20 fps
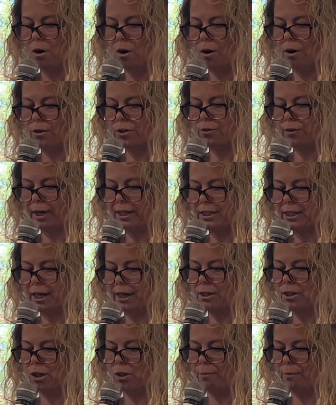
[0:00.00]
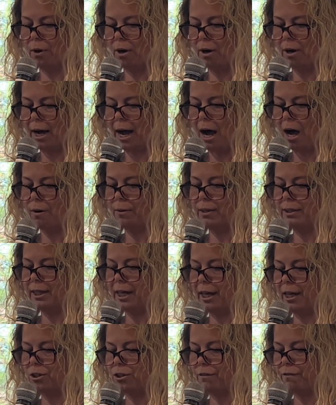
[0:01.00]
Or do I tell you about how at
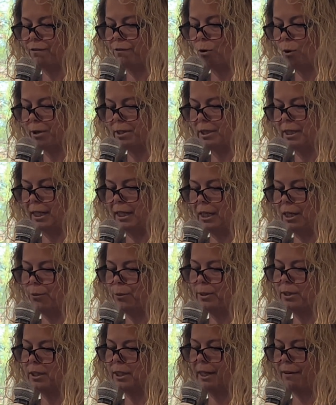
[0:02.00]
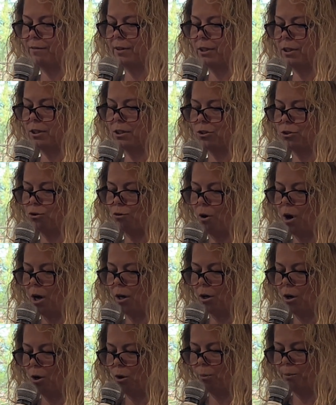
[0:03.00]
the age of 14 he was given a strong
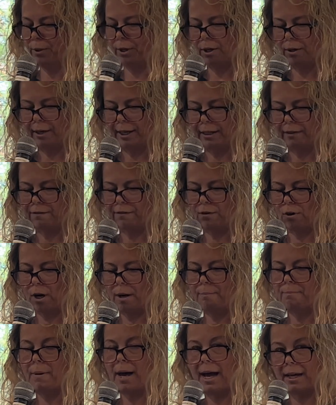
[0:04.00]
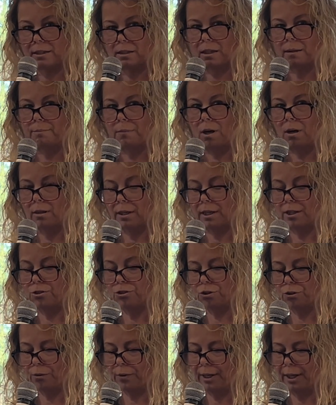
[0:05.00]
opioid for a basketball
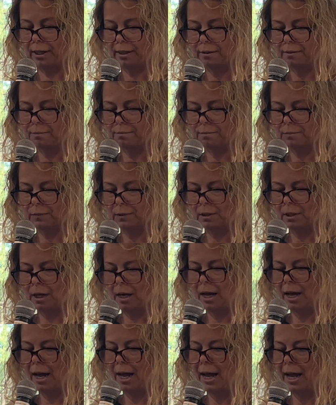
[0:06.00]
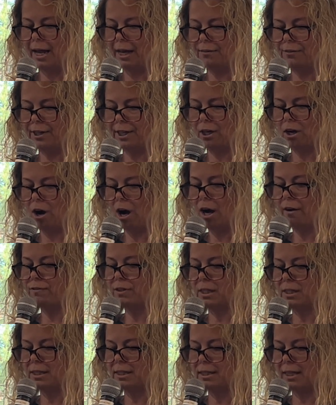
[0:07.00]
injury? Anthony
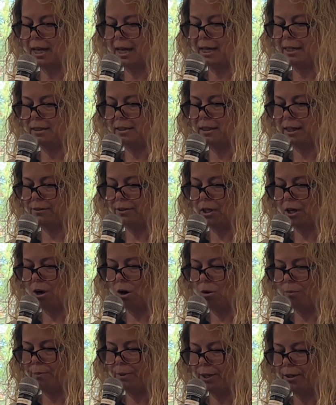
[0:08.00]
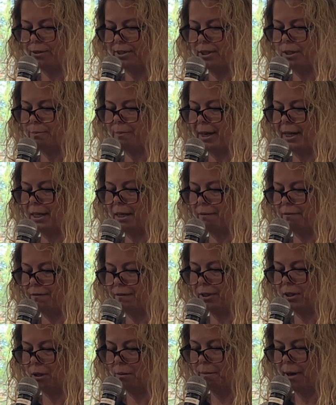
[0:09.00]
often says that the opioids made him
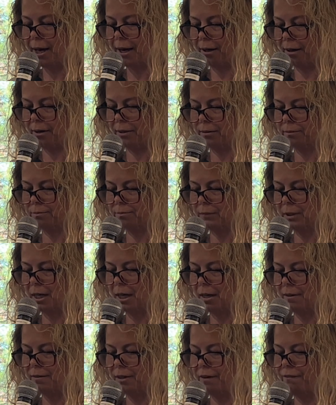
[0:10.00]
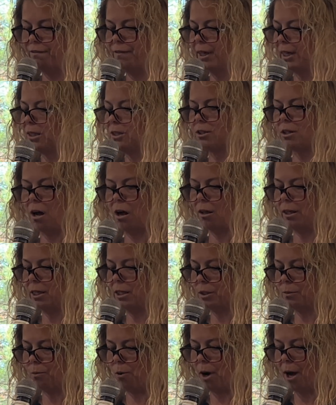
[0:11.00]
feel better. They fixed all
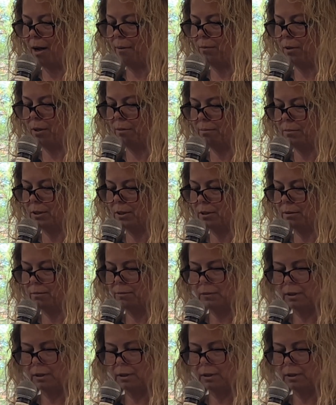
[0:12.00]
his problems.